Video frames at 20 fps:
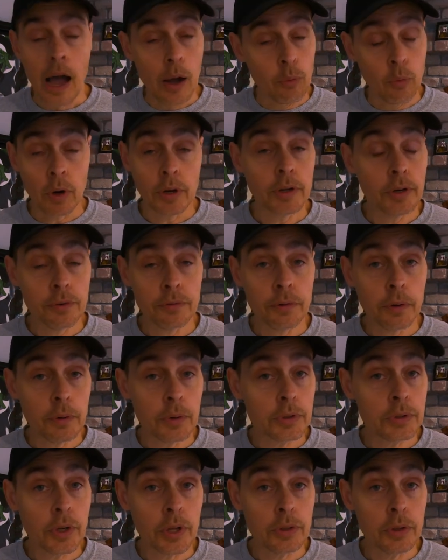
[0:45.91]
I wanted to
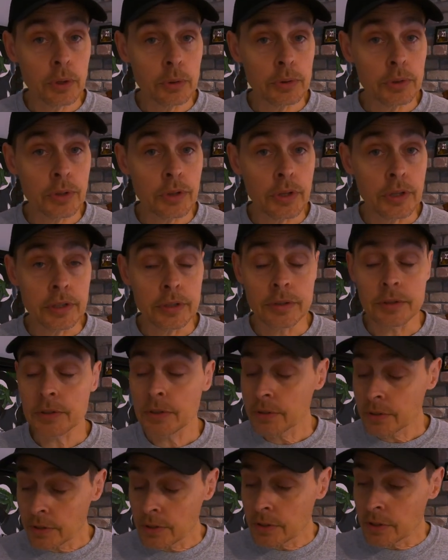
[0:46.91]
focus on those things,
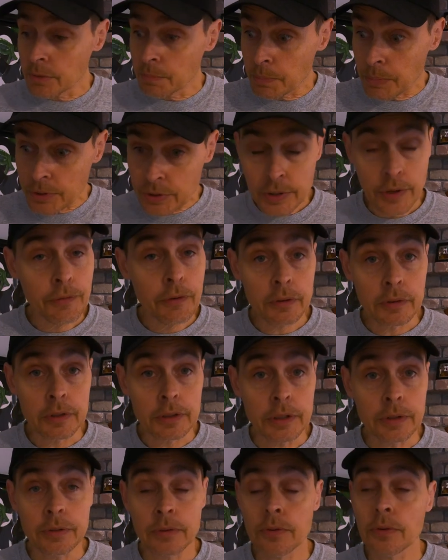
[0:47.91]

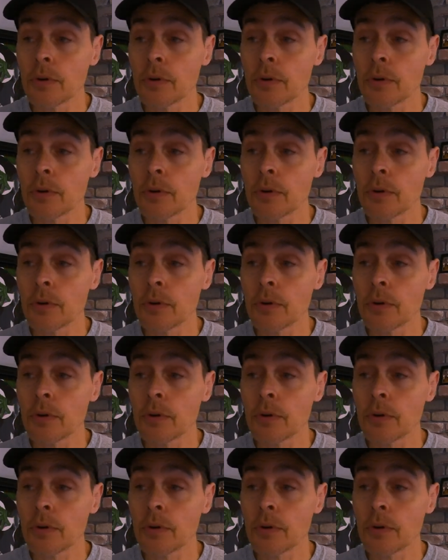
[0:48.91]
specifically